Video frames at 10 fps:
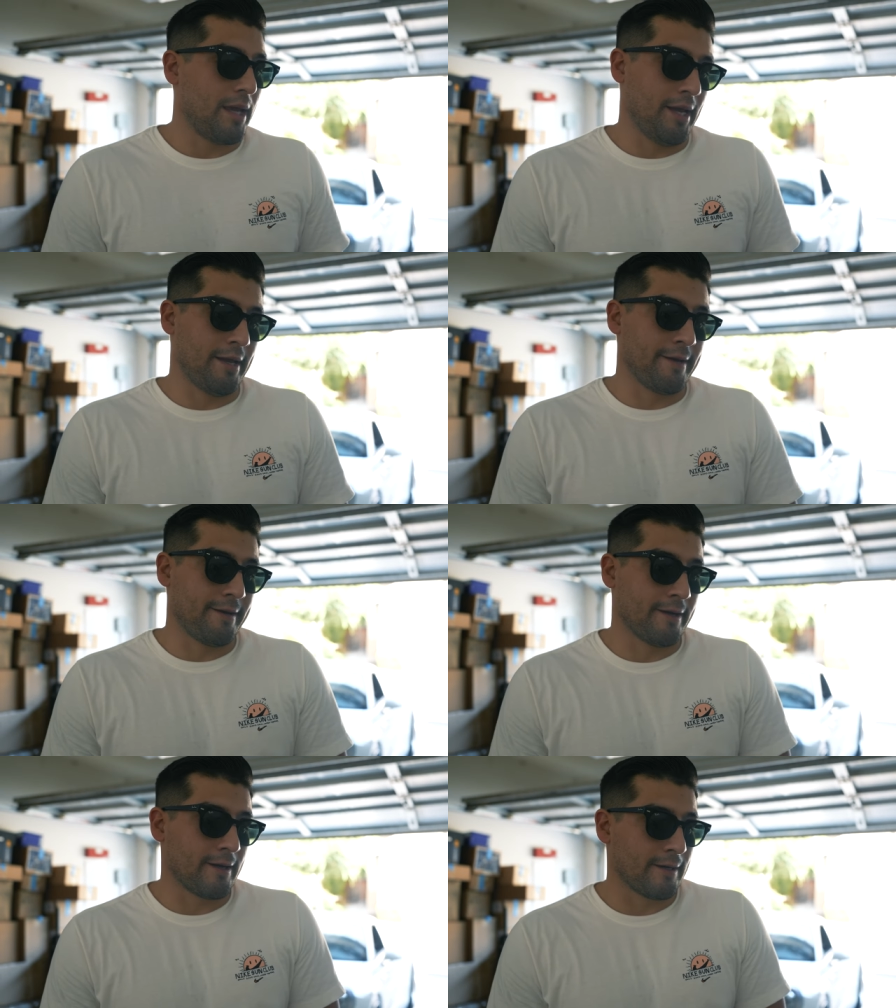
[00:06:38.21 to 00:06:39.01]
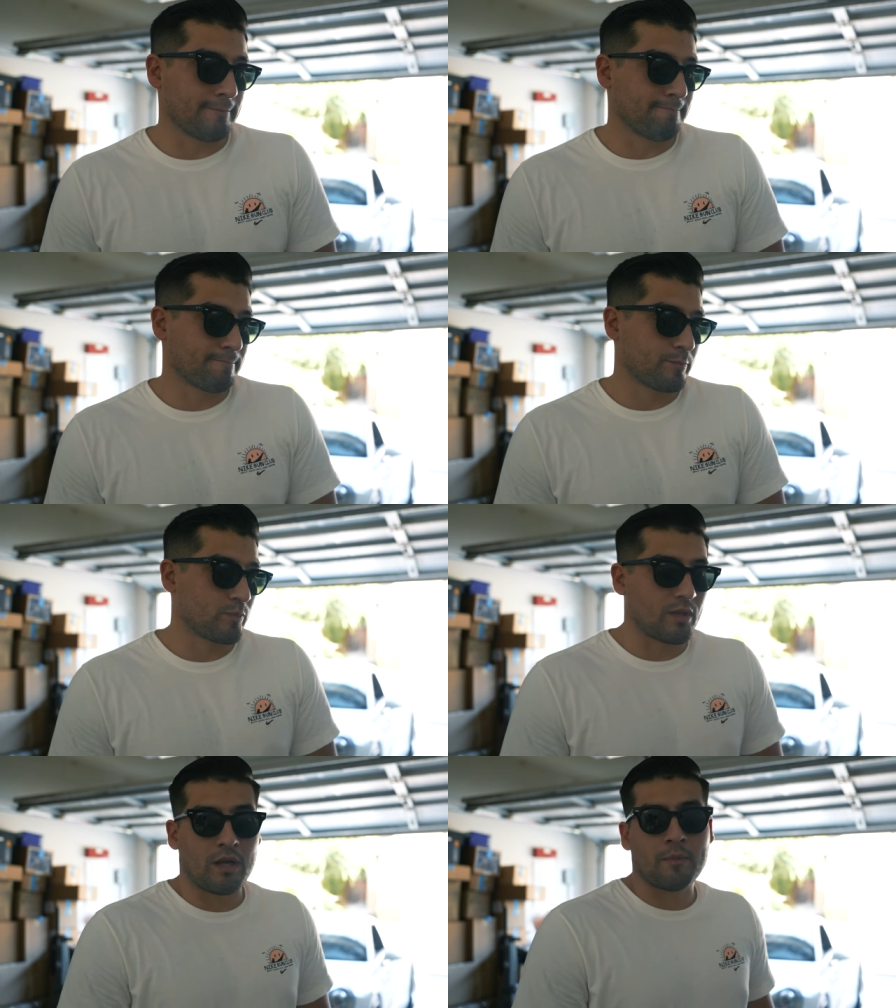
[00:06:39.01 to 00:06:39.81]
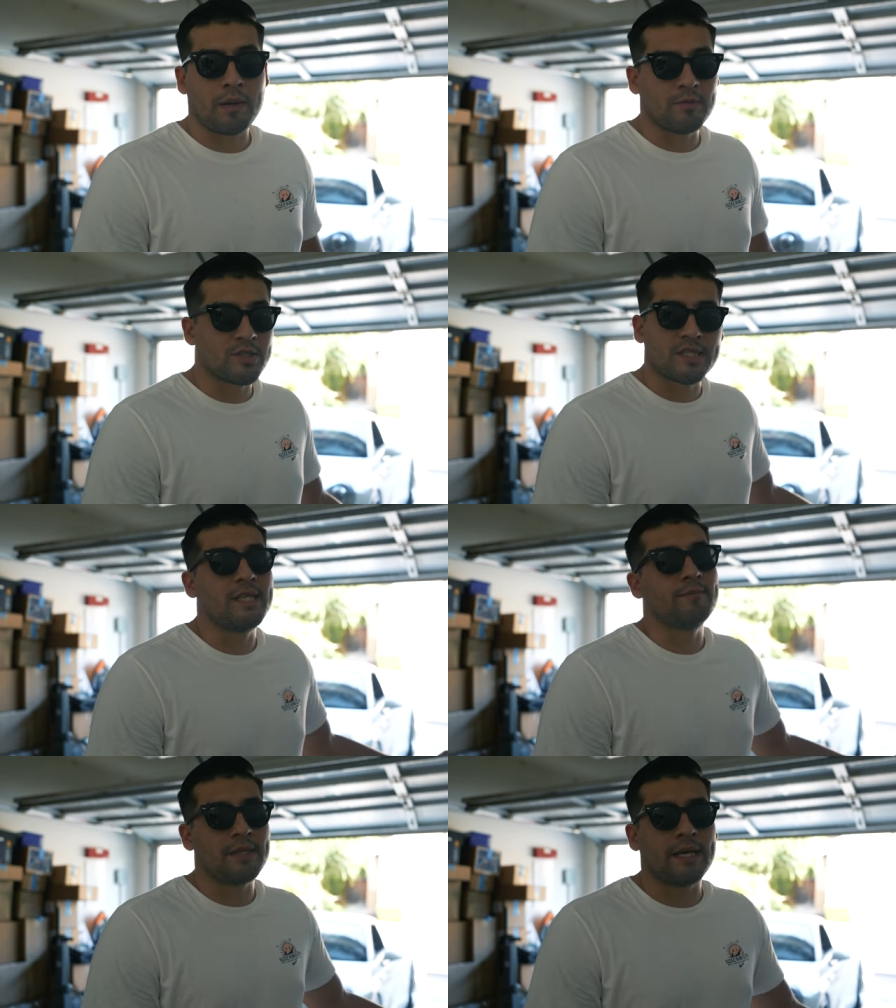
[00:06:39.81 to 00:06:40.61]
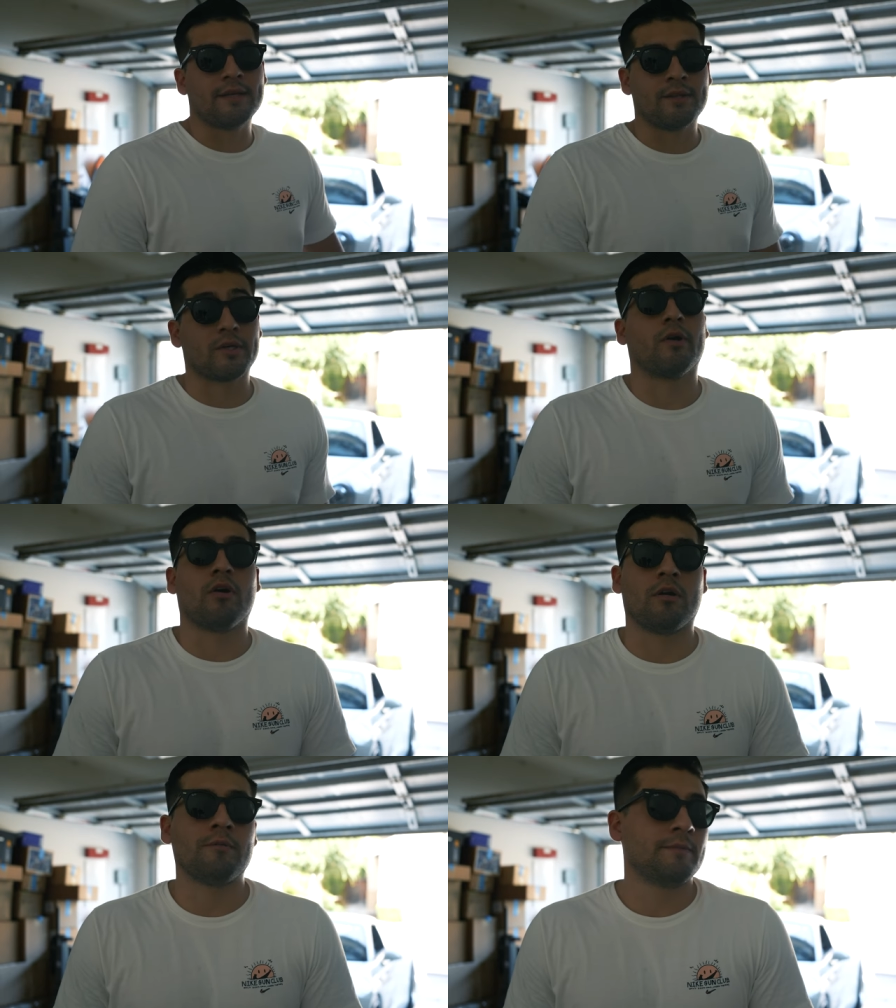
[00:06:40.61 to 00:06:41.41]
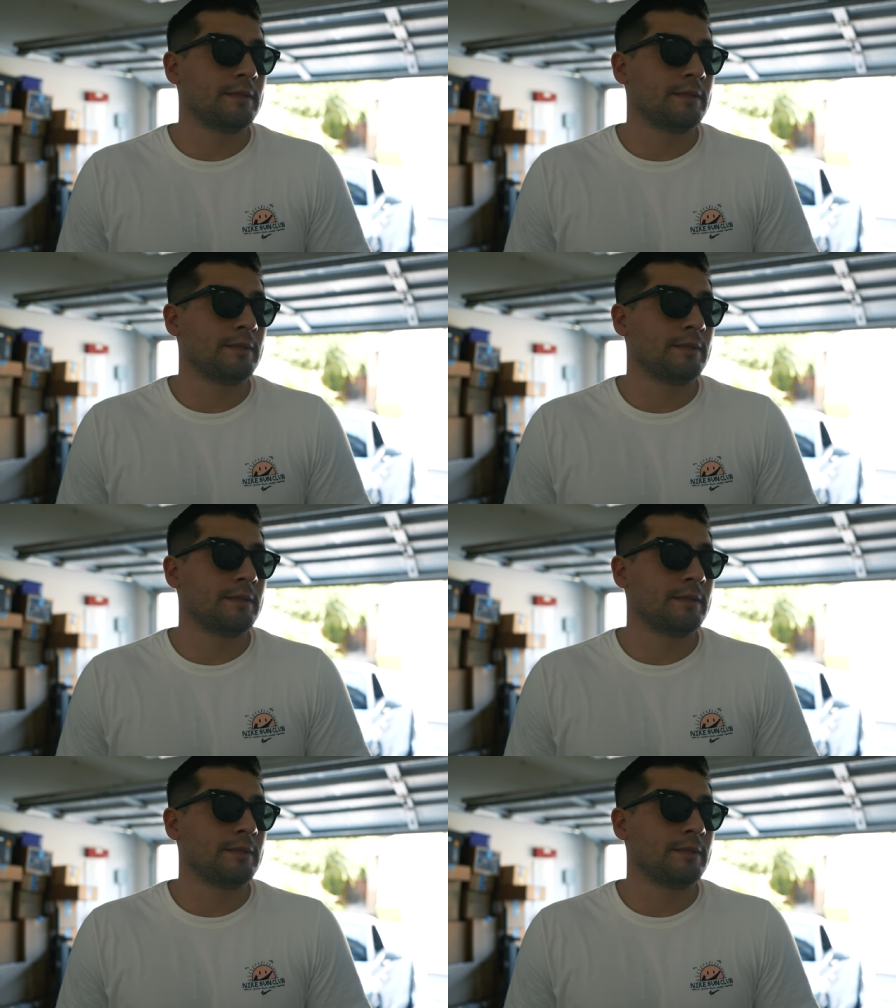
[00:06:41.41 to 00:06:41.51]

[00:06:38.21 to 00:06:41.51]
And uh, I'll probably just keep that in the car.